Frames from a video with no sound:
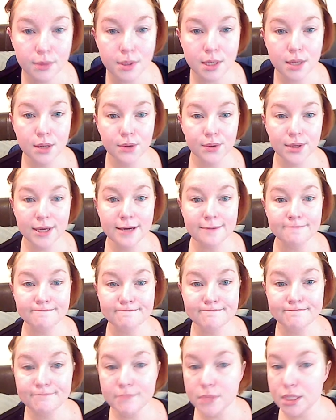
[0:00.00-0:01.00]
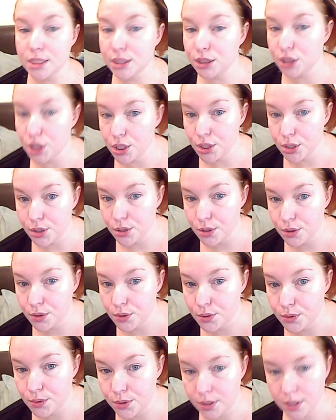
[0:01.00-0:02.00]
Okay,
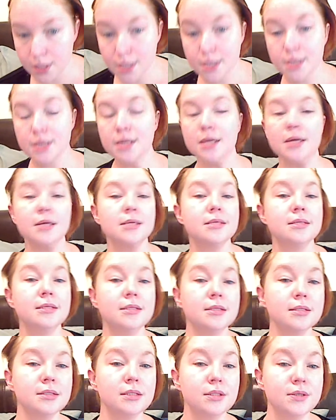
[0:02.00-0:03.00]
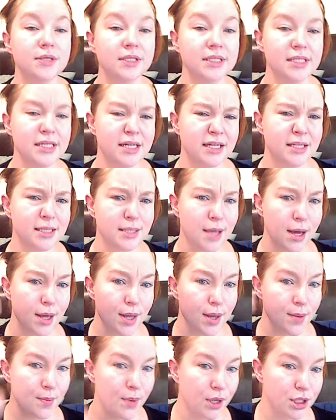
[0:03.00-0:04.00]
so as you can see, it's got
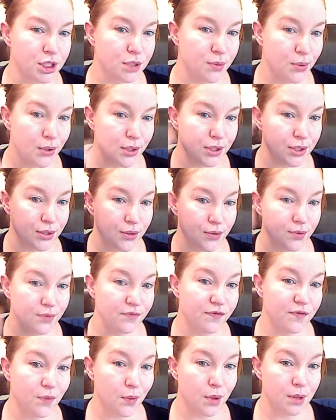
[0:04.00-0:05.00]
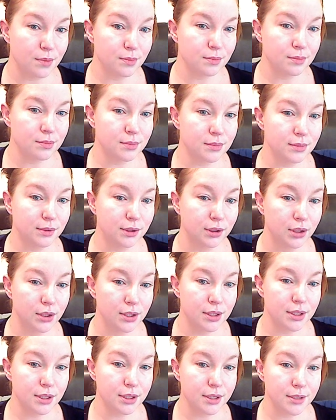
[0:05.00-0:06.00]
a much more uniform
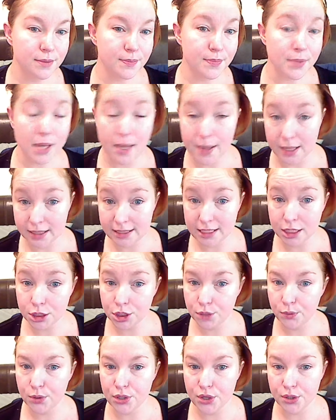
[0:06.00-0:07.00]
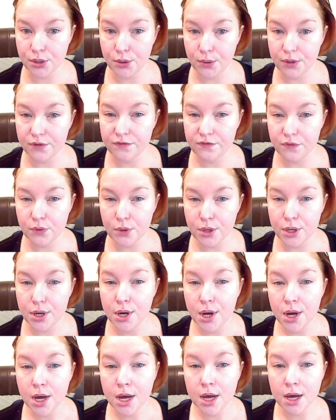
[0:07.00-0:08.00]
look, and that's actually what you're going for.
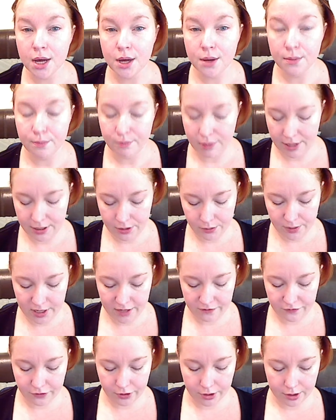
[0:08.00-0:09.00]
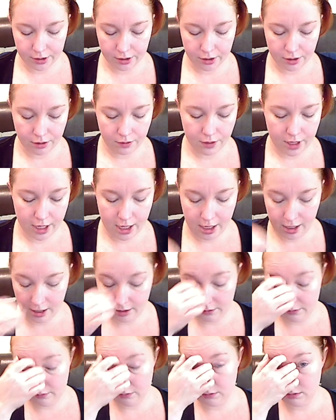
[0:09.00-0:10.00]
By the way, if you're going to go
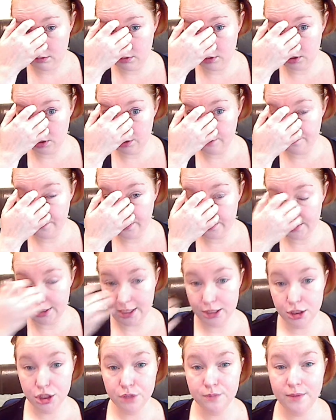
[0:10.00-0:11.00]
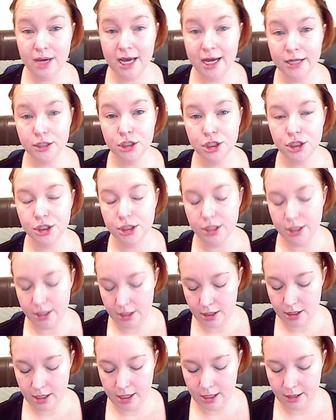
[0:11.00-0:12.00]
and do a foundation match,
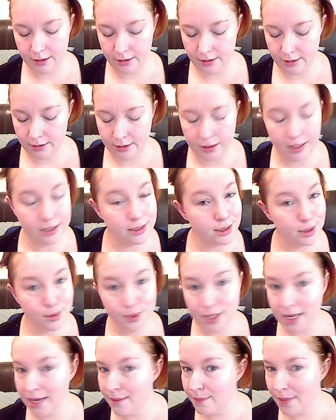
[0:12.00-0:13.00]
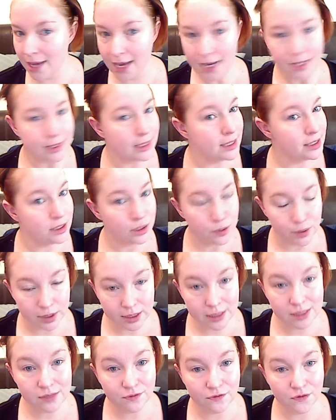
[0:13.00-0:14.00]
and they do it at MAC, they do it at
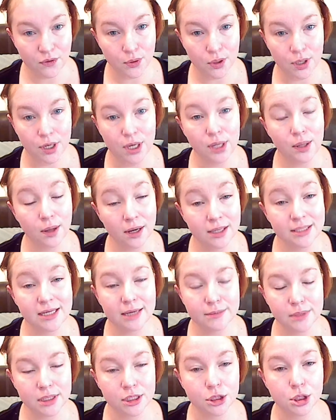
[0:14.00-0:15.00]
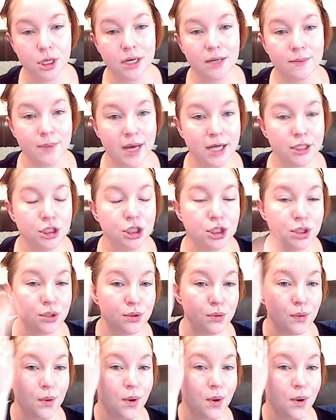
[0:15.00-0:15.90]
Sephora, a lot of times they try to match you